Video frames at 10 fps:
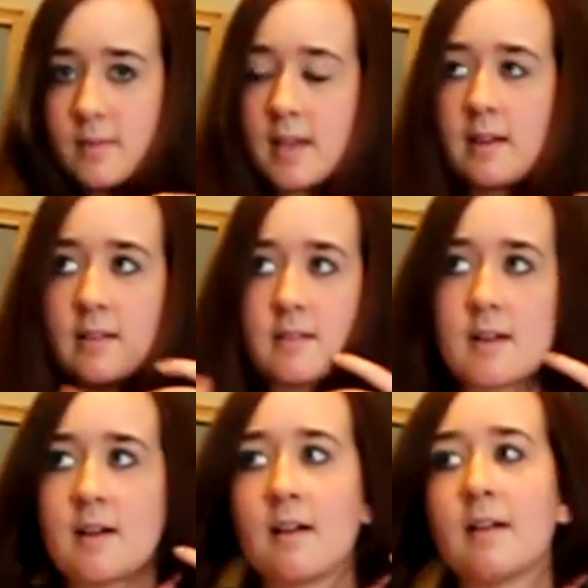and
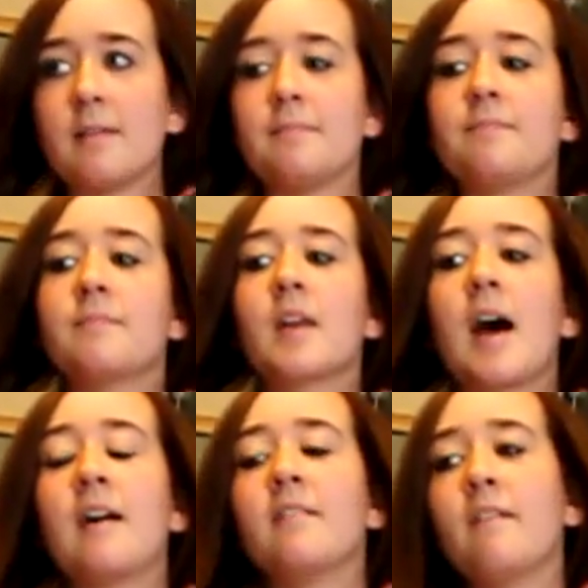
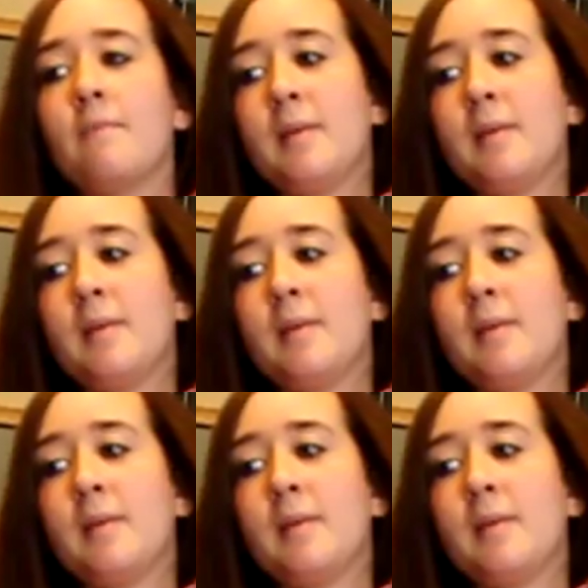I love